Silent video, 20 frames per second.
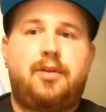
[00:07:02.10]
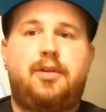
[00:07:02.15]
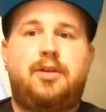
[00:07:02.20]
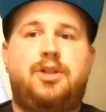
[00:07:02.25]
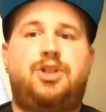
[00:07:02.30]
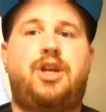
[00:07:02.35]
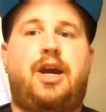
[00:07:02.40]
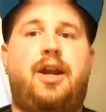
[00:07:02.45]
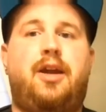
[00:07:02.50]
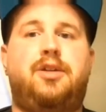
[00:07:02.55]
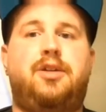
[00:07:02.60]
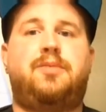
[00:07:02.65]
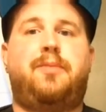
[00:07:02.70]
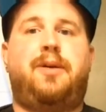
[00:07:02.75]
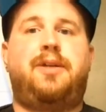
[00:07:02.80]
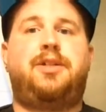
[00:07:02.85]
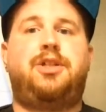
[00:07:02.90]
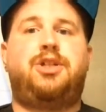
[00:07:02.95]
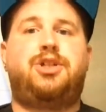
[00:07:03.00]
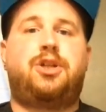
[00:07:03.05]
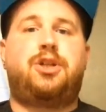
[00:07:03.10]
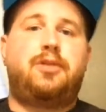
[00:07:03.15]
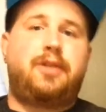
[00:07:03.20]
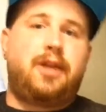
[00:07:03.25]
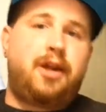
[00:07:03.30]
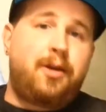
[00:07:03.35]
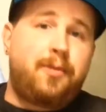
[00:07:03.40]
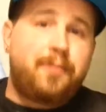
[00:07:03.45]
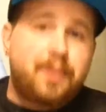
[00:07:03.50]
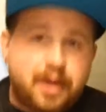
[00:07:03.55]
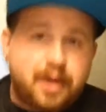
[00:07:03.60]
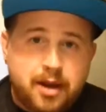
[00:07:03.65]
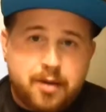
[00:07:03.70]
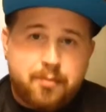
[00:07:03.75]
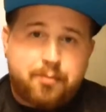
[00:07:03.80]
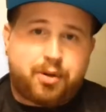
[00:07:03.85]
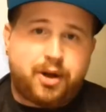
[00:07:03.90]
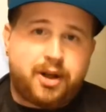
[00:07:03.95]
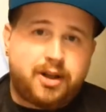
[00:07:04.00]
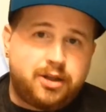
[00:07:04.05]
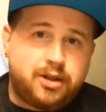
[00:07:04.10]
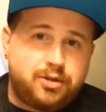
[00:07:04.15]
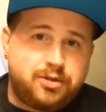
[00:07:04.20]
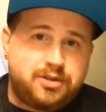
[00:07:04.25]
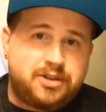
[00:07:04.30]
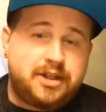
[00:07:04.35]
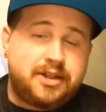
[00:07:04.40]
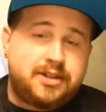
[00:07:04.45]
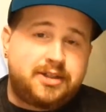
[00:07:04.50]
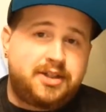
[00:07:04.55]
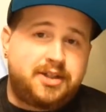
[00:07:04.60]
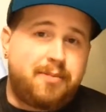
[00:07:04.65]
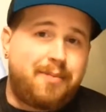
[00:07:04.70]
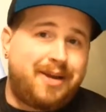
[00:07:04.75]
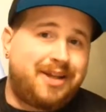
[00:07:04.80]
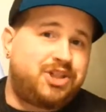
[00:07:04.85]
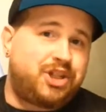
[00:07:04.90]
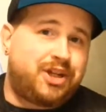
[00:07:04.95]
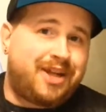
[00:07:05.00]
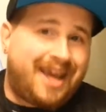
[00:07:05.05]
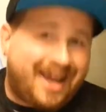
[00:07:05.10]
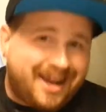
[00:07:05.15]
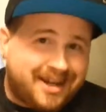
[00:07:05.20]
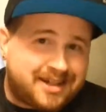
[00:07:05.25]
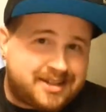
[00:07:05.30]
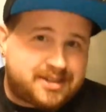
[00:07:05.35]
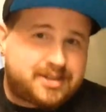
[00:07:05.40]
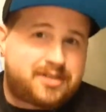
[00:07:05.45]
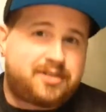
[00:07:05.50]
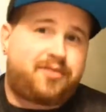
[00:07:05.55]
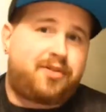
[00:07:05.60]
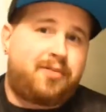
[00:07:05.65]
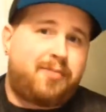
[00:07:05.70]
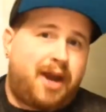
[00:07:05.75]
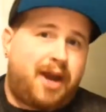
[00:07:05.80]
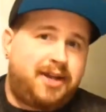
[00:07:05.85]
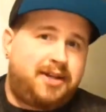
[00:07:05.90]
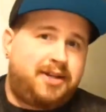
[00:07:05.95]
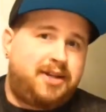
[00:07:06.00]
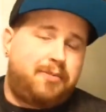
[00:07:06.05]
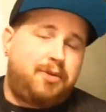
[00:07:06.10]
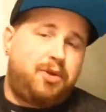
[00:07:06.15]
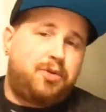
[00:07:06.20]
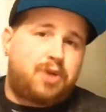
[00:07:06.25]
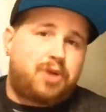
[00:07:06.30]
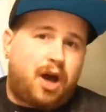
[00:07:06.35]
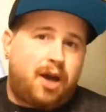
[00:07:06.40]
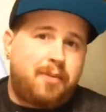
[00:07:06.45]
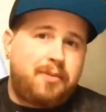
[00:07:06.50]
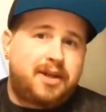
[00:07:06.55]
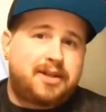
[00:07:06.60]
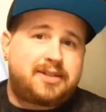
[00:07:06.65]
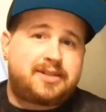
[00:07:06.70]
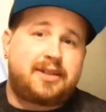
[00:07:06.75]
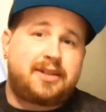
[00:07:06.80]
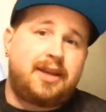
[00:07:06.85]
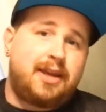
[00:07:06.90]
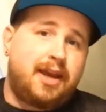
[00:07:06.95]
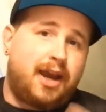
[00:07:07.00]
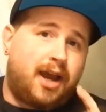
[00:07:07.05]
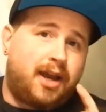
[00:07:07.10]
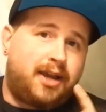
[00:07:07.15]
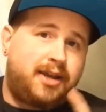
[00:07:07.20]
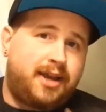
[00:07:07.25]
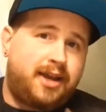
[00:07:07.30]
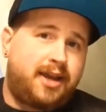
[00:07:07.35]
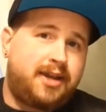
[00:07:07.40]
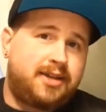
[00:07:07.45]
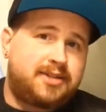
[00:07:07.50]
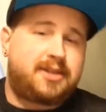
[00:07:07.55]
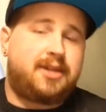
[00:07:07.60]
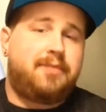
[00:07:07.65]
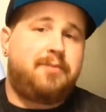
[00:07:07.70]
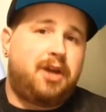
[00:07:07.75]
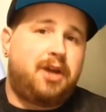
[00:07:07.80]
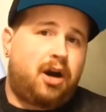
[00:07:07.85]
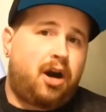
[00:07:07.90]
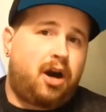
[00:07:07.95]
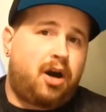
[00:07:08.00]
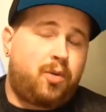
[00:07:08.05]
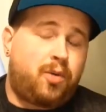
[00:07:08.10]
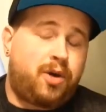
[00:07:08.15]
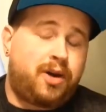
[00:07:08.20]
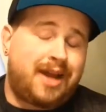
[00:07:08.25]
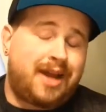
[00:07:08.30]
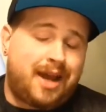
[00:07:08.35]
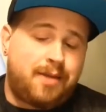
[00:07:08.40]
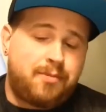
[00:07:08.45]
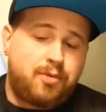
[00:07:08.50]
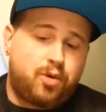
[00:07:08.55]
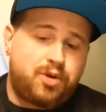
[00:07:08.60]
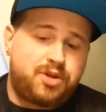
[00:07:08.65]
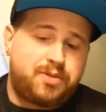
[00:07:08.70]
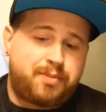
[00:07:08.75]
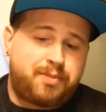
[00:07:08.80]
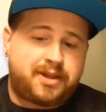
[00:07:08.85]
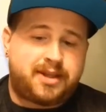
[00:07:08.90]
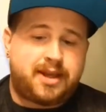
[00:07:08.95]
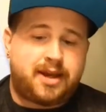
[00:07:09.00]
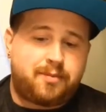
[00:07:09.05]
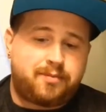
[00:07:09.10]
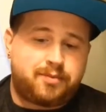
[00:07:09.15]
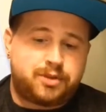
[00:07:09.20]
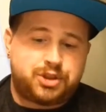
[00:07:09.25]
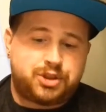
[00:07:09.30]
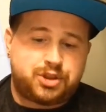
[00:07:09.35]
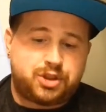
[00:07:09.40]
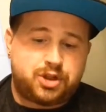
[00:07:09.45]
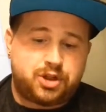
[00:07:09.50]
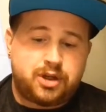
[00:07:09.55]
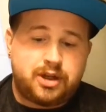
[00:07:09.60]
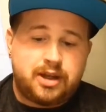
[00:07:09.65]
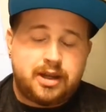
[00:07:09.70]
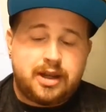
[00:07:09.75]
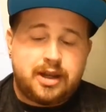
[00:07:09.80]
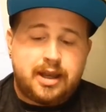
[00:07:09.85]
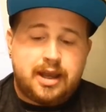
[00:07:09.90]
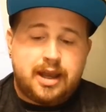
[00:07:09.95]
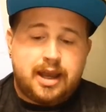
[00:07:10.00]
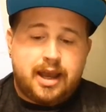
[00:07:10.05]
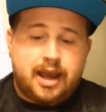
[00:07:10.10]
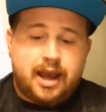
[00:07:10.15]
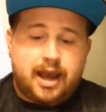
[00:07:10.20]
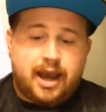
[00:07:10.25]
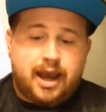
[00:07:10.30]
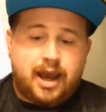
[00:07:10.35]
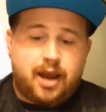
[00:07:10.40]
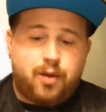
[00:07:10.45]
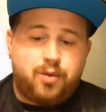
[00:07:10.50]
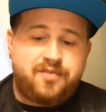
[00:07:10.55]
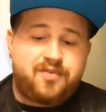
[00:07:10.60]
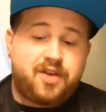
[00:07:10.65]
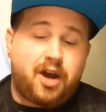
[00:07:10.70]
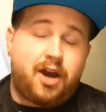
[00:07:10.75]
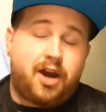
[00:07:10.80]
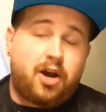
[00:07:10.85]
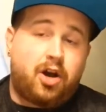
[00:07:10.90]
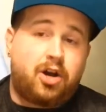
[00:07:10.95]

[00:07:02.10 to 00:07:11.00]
shout out to my t-shirt there, Prelude to Dimension X from IDW Comics. Again, it's going to be a hot one. I'm going to pick that up for sure. We've got